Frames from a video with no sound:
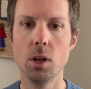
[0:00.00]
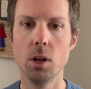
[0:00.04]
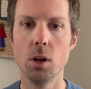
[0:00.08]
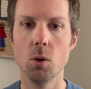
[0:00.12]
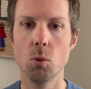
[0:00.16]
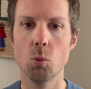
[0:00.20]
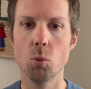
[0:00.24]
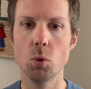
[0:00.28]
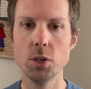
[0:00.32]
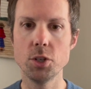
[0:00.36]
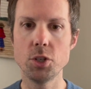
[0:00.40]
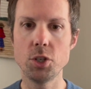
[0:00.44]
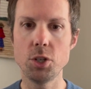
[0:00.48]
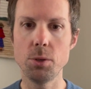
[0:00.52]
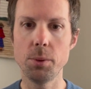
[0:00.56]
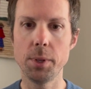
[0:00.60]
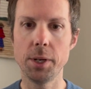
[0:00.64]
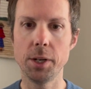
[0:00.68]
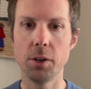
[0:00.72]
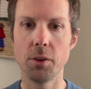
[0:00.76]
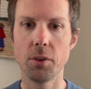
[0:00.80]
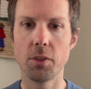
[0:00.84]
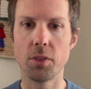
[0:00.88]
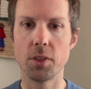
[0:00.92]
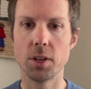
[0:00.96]
Once you
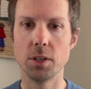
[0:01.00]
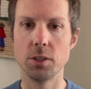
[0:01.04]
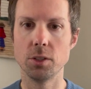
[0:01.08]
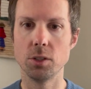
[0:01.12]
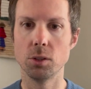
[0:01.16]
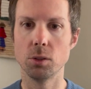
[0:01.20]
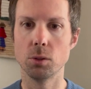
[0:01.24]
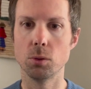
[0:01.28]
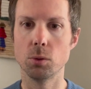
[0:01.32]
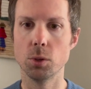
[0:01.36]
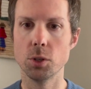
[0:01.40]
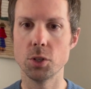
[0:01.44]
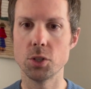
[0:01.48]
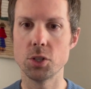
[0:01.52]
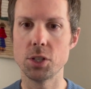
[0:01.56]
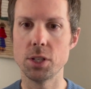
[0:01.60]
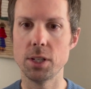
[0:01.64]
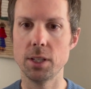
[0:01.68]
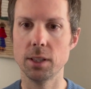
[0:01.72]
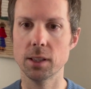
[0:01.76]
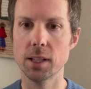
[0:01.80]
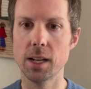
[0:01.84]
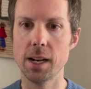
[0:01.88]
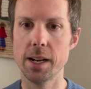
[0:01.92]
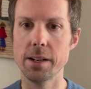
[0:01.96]
hear thunder or see
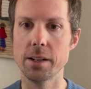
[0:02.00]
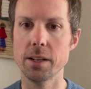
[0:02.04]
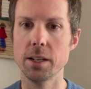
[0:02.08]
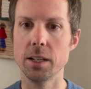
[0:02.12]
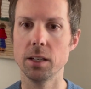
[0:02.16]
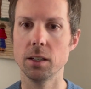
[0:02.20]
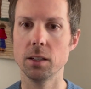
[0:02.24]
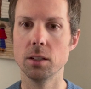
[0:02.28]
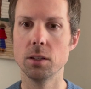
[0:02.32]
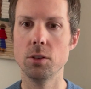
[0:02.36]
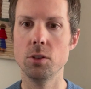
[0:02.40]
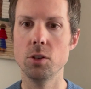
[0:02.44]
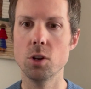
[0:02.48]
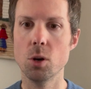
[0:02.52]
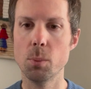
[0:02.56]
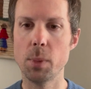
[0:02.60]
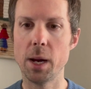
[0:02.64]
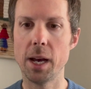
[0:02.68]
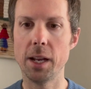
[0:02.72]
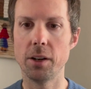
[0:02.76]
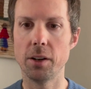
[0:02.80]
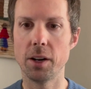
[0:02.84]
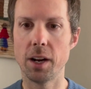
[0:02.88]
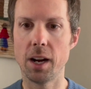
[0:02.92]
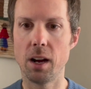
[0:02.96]
lightning, no
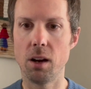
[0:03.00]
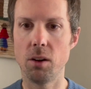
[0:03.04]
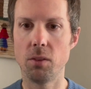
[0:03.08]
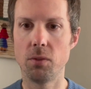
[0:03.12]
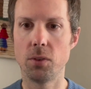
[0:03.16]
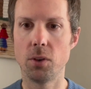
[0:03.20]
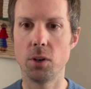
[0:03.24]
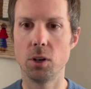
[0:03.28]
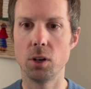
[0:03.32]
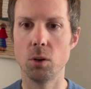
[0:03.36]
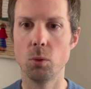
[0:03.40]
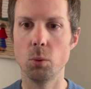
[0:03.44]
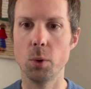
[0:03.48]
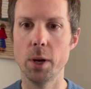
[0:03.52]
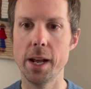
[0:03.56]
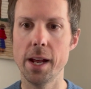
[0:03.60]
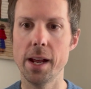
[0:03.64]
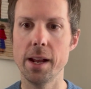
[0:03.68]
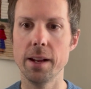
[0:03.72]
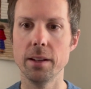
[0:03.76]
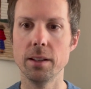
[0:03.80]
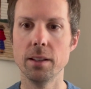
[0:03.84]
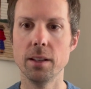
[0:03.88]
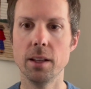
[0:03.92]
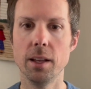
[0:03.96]
matter how far
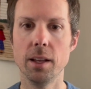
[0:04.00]
away,